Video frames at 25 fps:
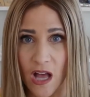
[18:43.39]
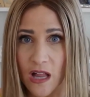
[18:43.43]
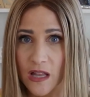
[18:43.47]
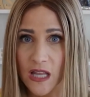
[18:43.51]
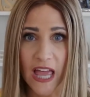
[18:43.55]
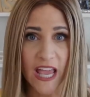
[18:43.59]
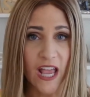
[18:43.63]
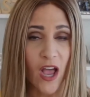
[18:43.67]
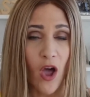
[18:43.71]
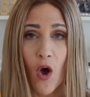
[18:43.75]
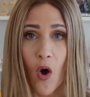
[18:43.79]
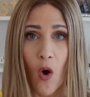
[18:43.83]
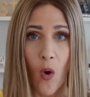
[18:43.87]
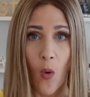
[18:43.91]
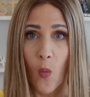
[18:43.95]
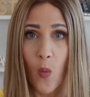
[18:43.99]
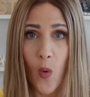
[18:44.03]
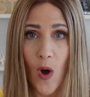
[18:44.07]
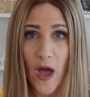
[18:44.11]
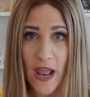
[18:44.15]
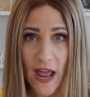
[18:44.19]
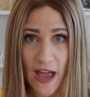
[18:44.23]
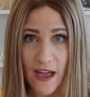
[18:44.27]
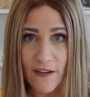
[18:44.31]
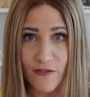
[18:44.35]
Like,
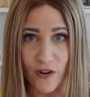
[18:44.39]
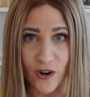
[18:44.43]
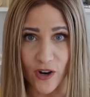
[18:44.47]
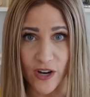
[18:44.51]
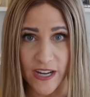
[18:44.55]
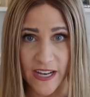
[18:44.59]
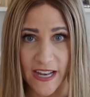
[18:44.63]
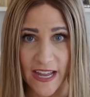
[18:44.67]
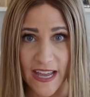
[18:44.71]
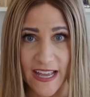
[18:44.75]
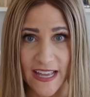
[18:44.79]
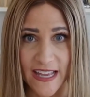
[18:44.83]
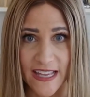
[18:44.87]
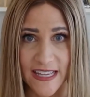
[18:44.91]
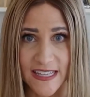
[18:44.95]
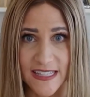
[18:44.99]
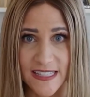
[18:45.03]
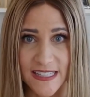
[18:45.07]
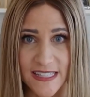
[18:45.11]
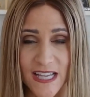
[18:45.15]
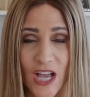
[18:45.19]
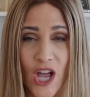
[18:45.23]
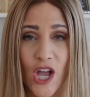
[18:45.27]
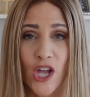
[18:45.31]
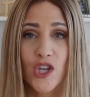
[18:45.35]
whatever it
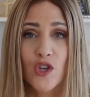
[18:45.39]
is,